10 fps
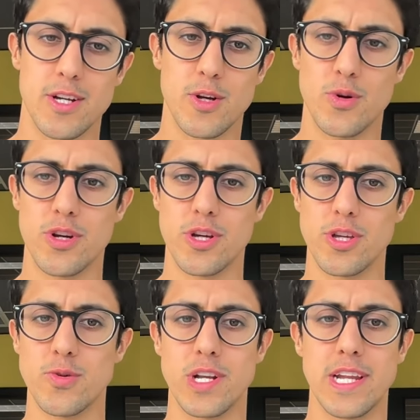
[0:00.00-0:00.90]
go to
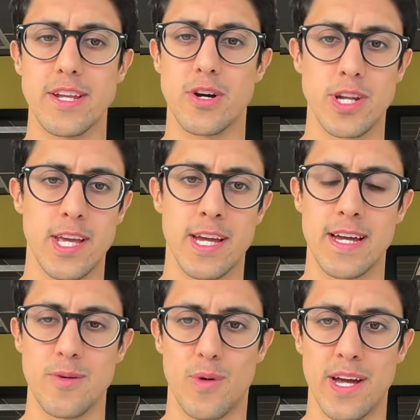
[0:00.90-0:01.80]

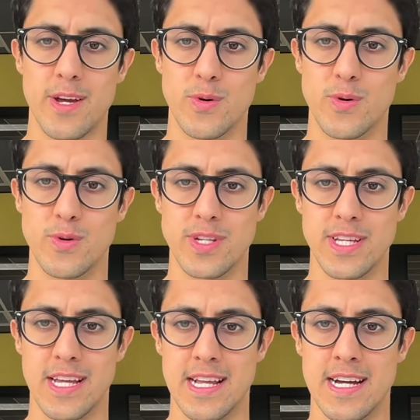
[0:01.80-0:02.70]
yoodli.ai,
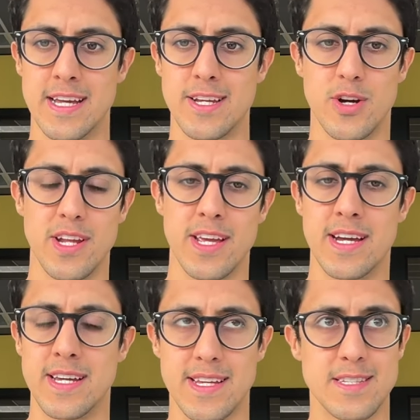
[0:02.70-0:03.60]

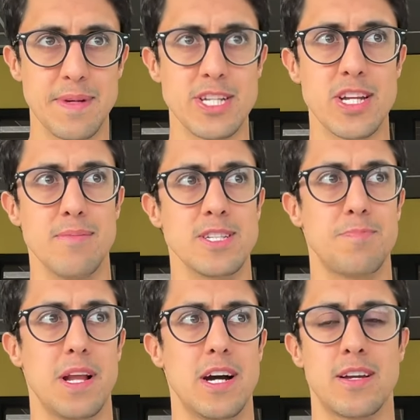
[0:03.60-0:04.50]
Y-O-O-D-L-I.ai. That's my shameless
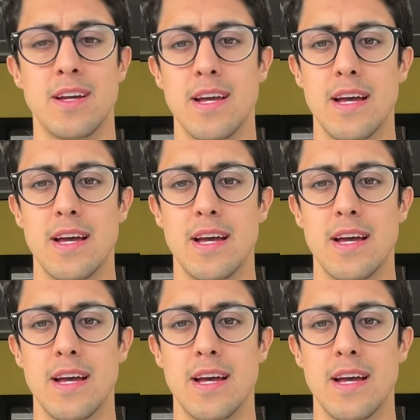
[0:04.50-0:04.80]
plug.